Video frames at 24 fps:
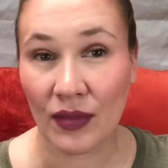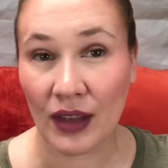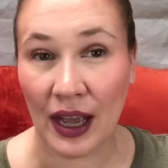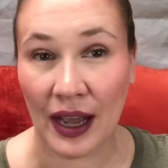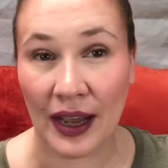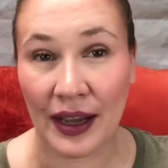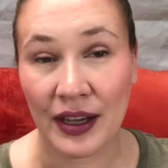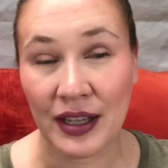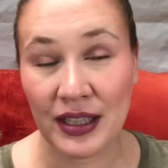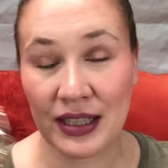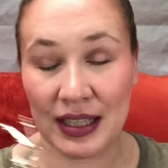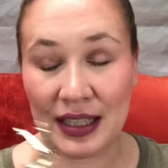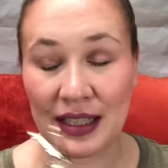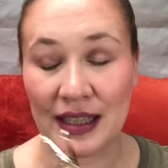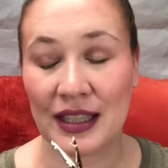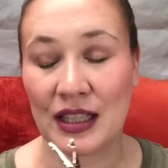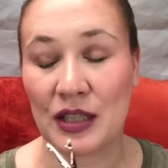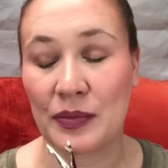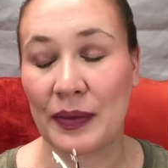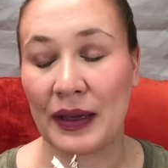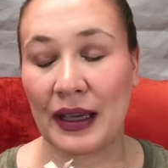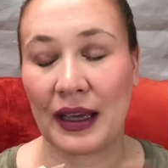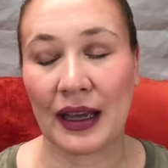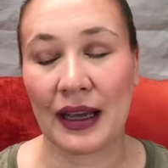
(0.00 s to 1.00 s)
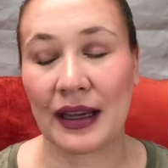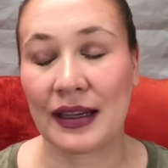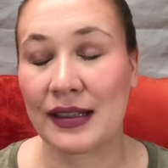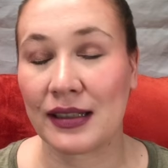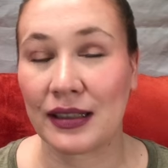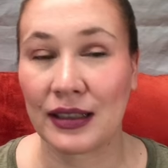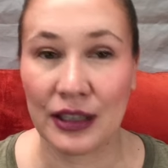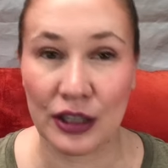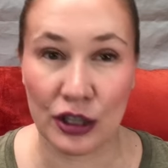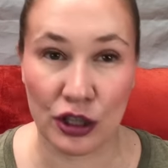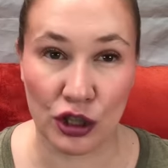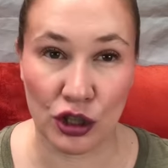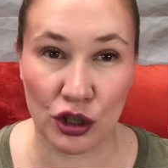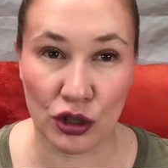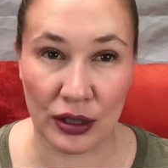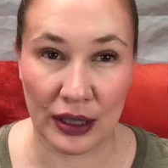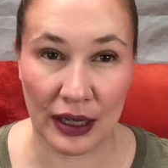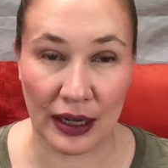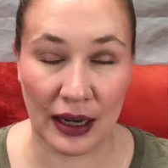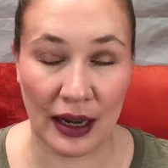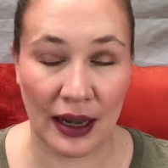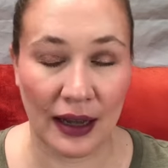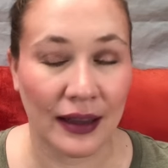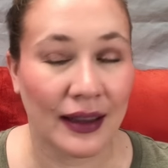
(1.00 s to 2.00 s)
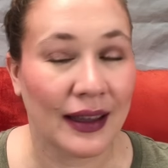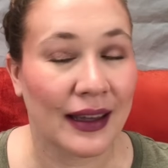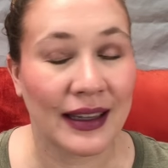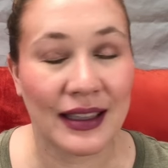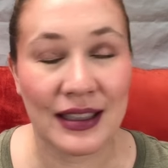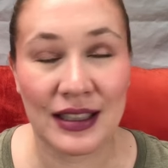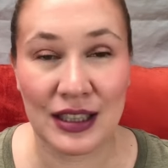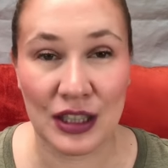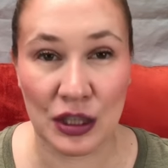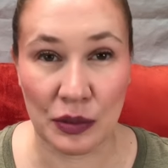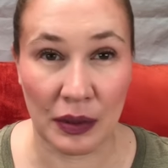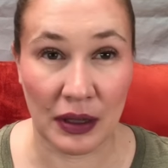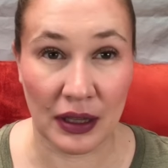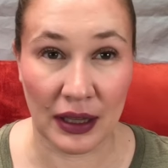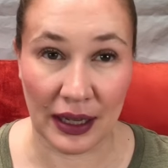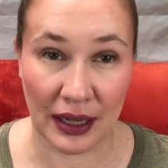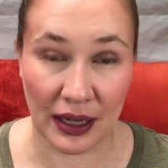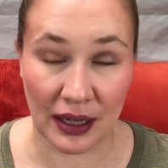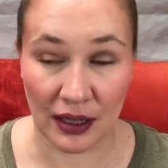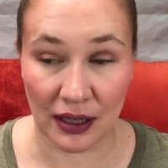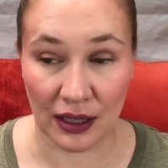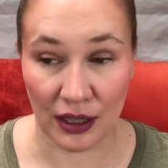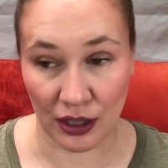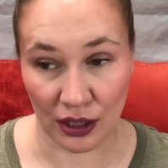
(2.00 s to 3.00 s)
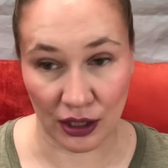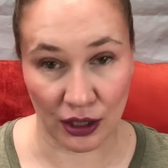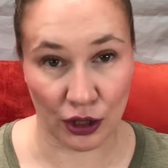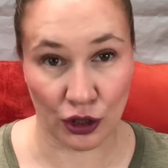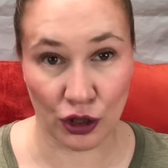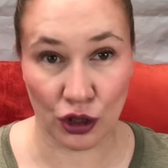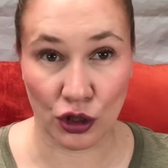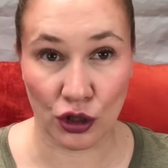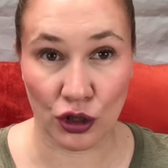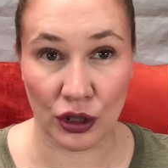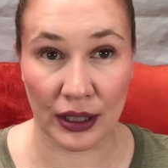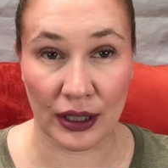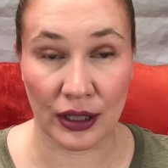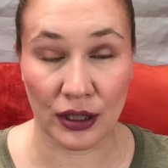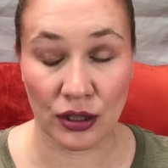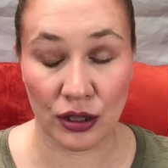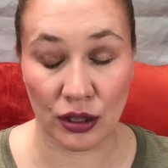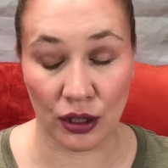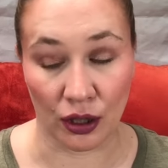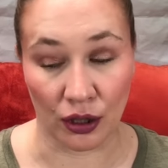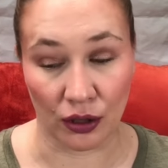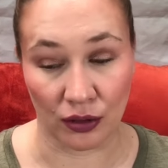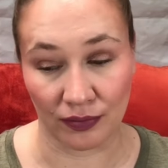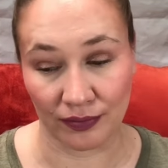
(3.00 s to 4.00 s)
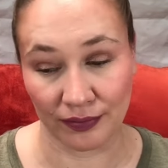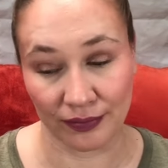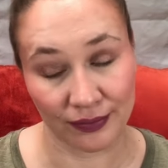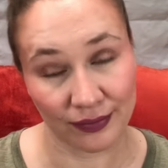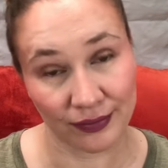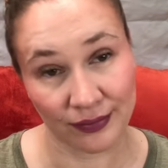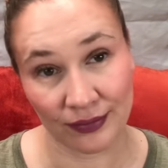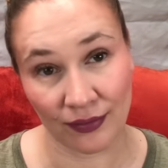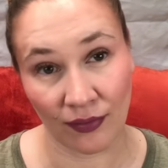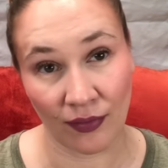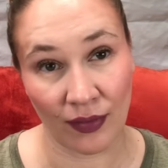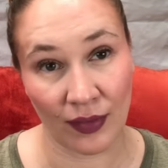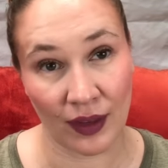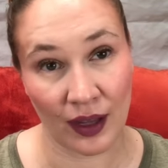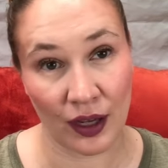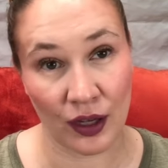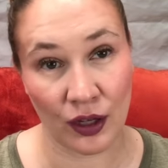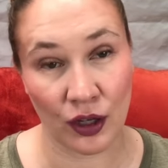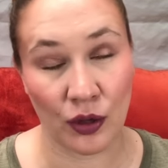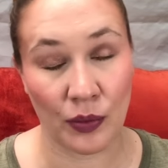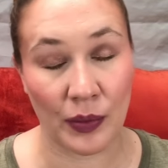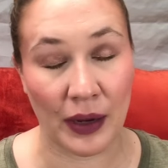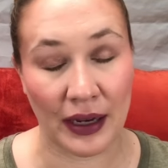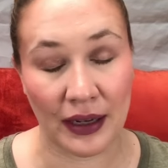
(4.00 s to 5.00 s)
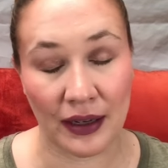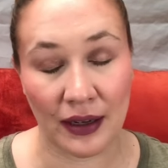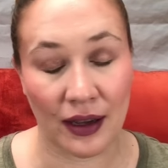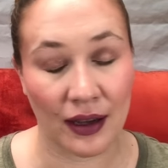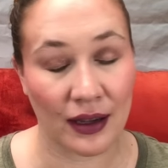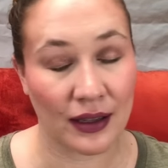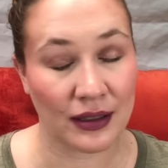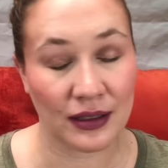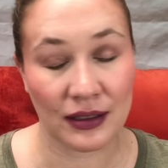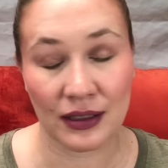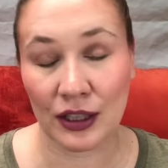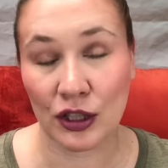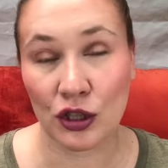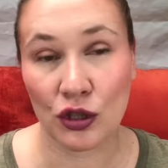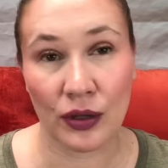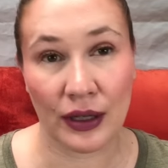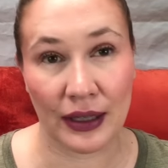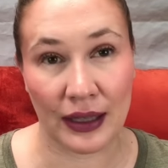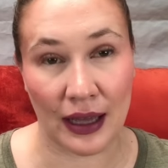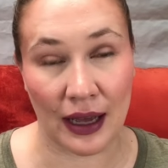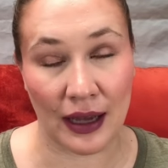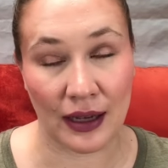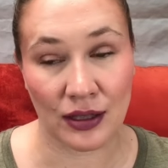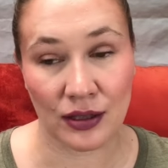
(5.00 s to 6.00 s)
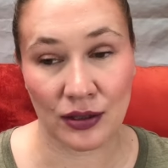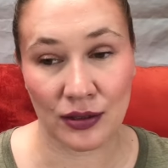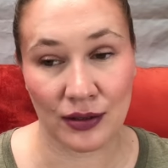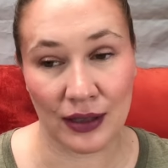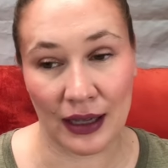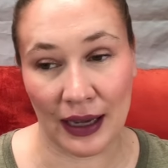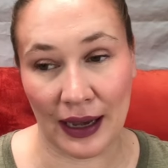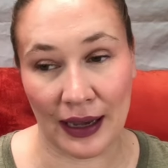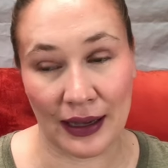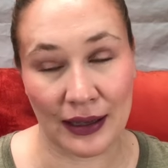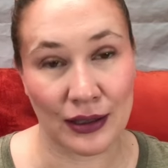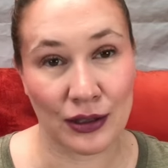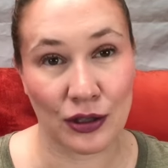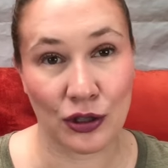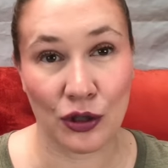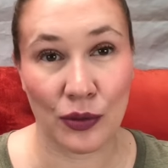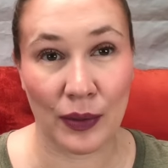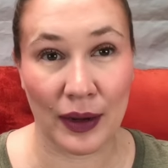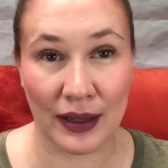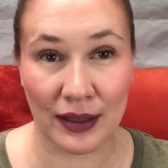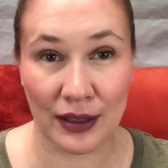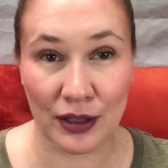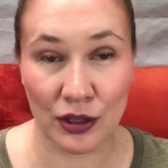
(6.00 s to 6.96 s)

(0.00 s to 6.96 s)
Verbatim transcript: I could see this being a delicious drink. I like to smell like a delicious drink, so you might not enjoy that and you might